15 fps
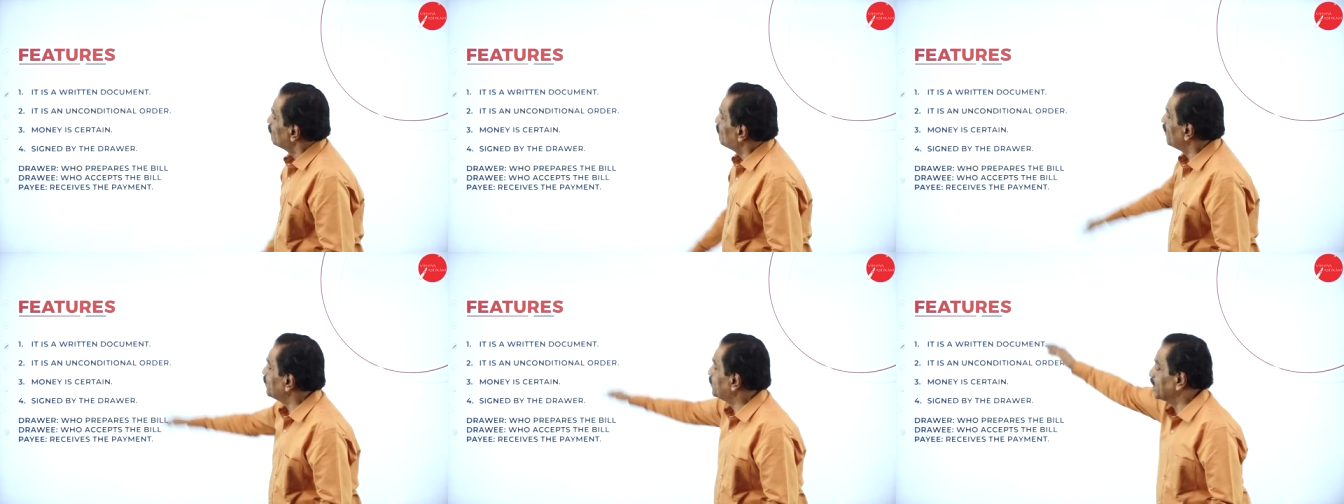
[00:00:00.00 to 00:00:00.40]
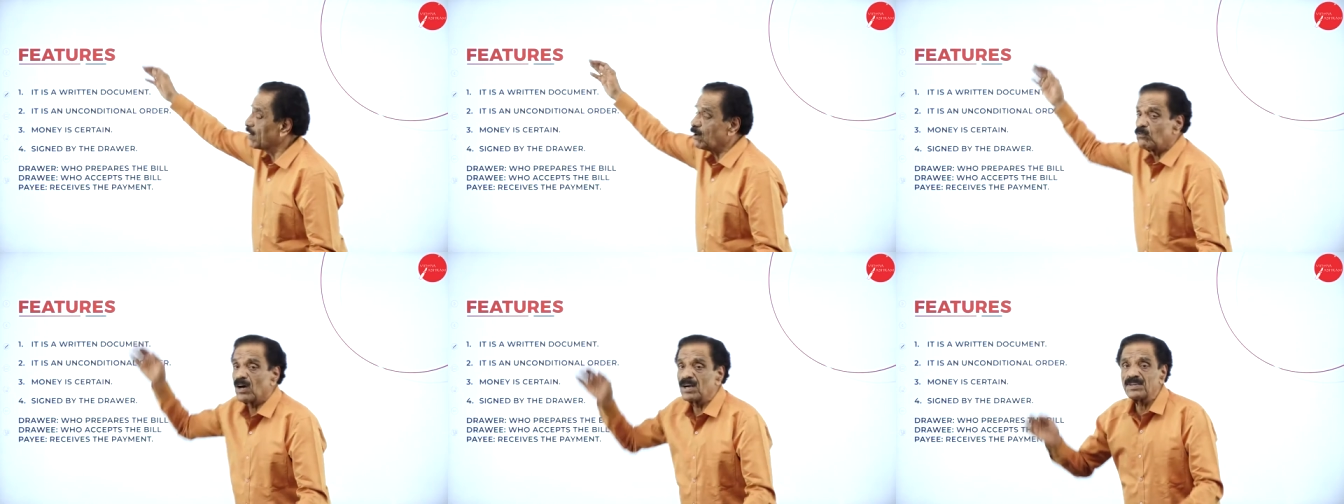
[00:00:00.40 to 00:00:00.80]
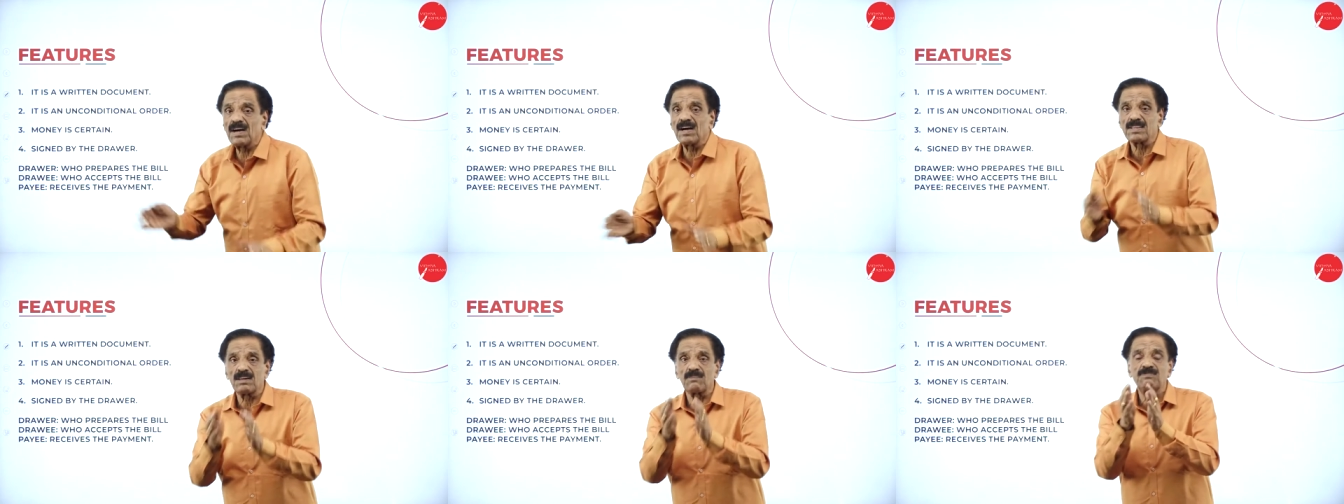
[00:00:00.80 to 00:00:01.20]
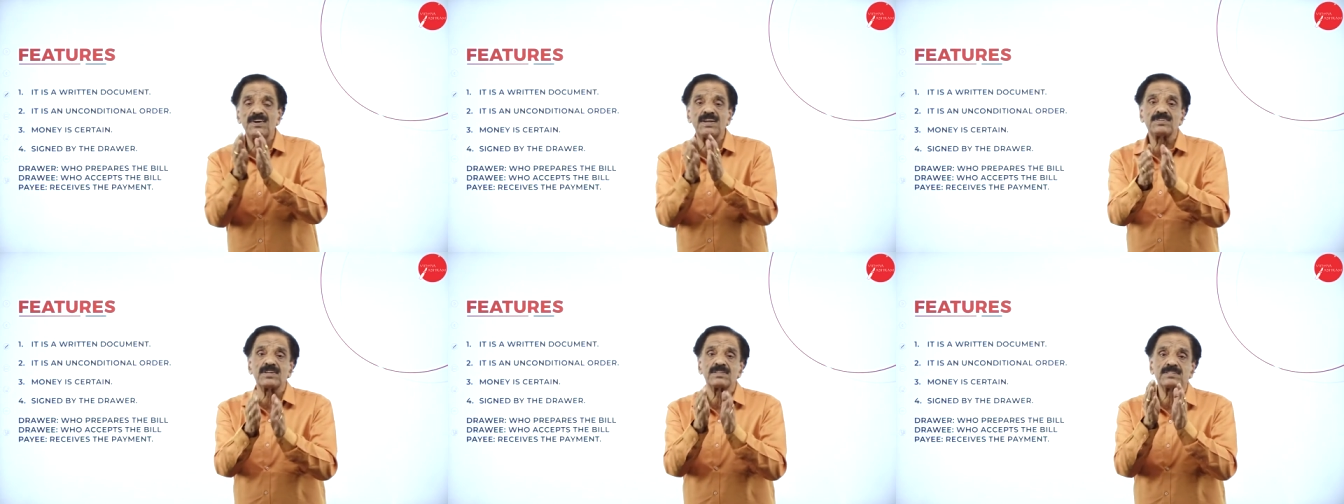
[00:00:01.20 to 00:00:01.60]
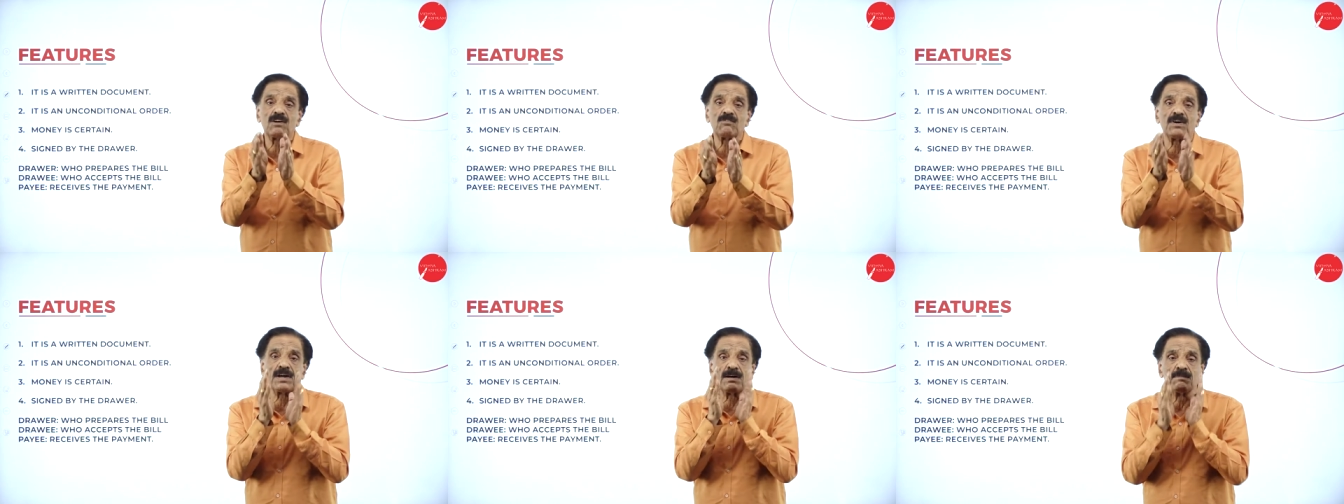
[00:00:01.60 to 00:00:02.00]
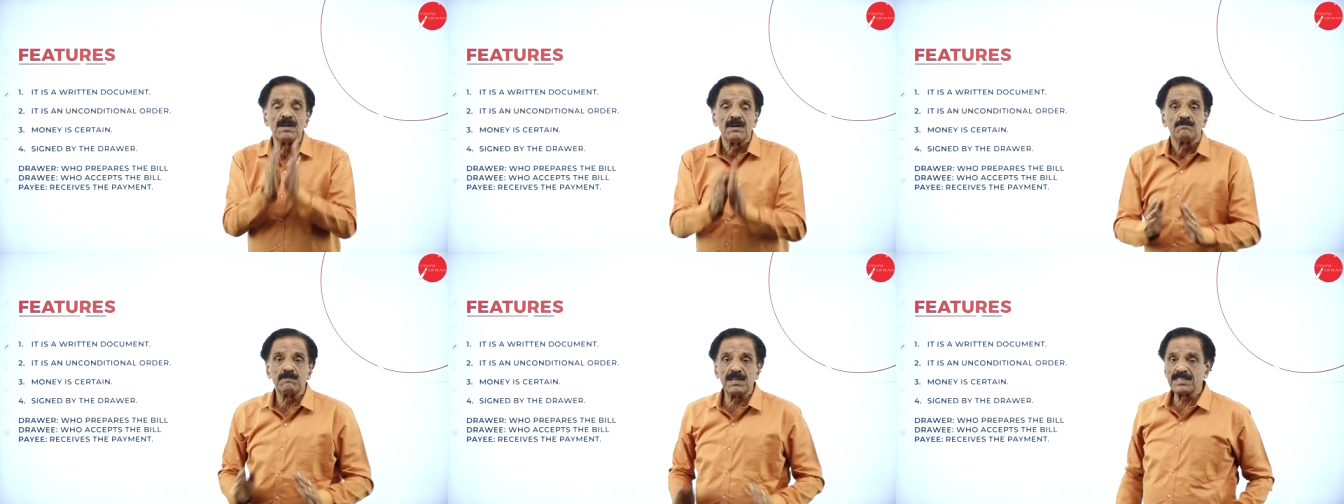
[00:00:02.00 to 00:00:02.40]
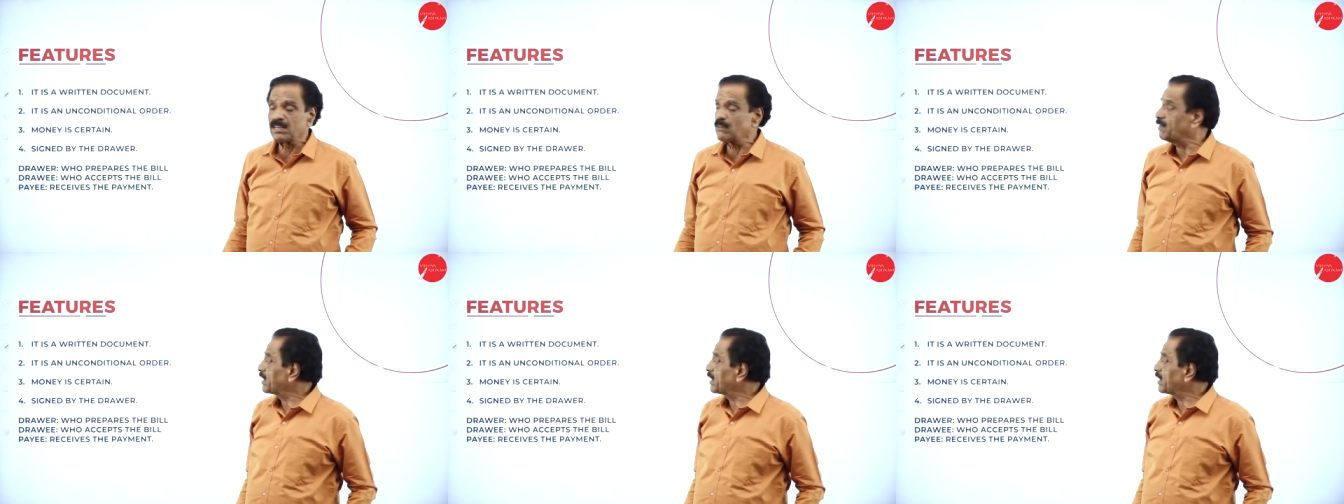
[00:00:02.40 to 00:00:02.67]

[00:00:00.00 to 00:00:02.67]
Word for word: Feature. What are the features of uh, bills of